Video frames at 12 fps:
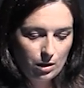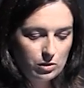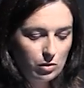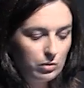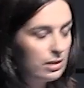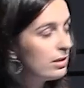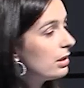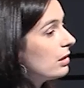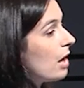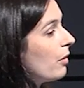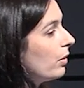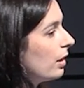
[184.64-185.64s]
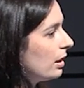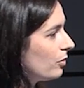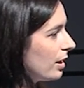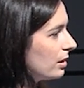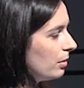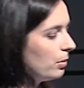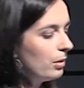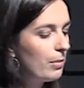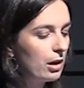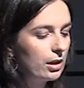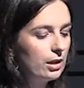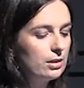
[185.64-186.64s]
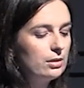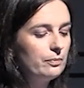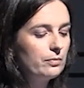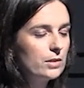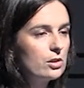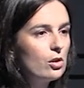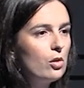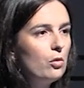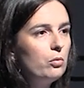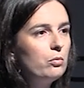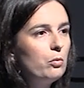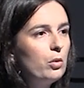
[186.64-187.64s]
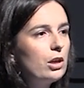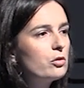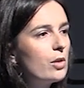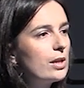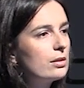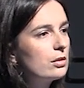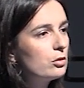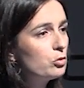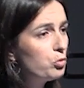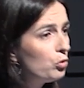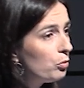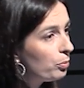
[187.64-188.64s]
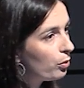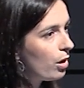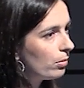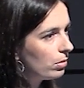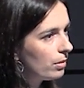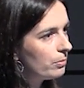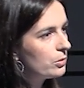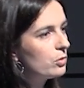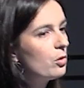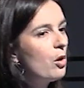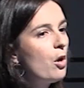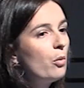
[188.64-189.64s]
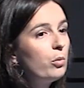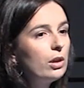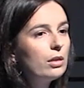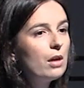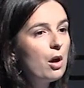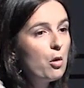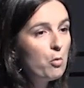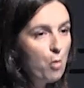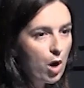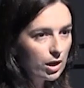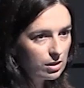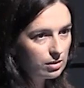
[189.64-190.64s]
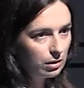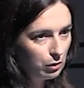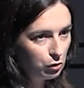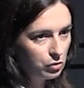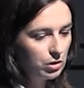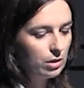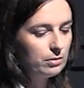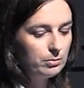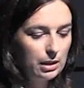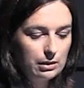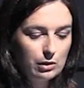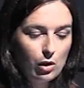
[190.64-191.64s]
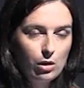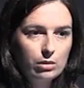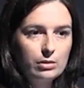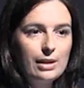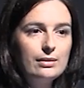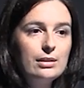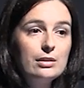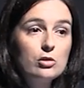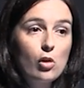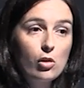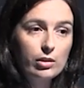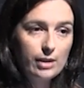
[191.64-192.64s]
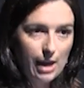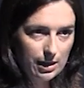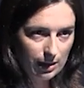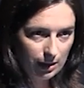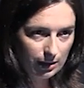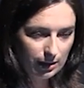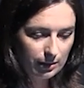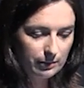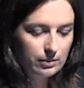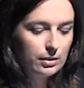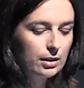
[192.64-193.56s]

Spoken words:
So this is our addressable market. So we address two problems with one solution, Blendol, that is organic,